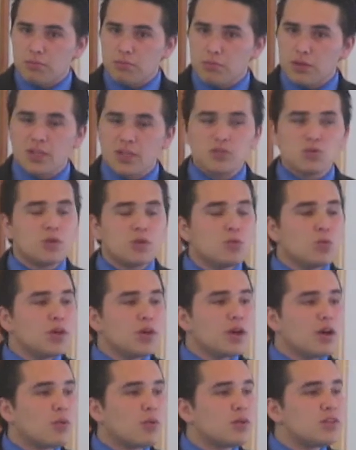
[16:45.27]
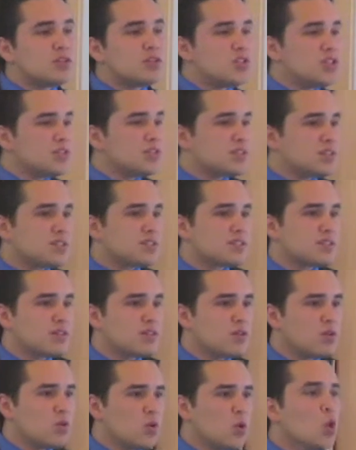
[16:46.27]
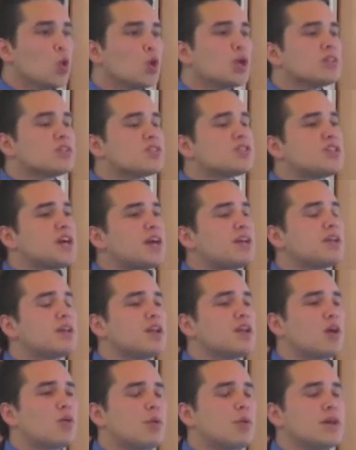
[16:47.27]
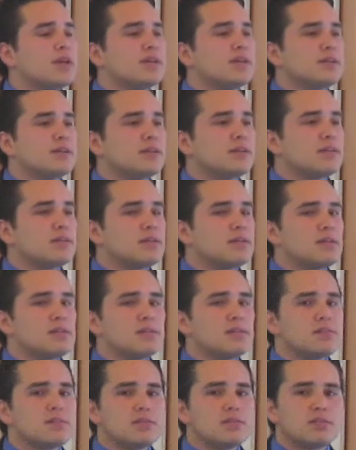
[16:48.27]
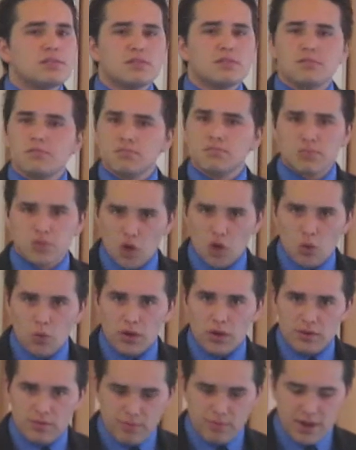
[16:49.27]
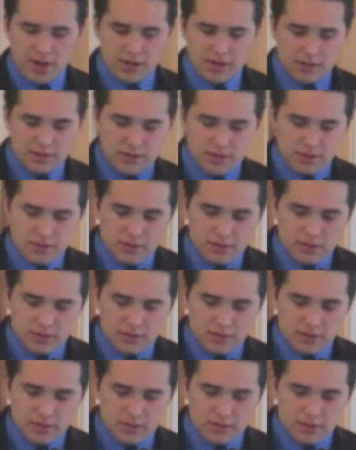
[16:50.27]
Because when we are with Jesus, who can stand in our way? No one, right?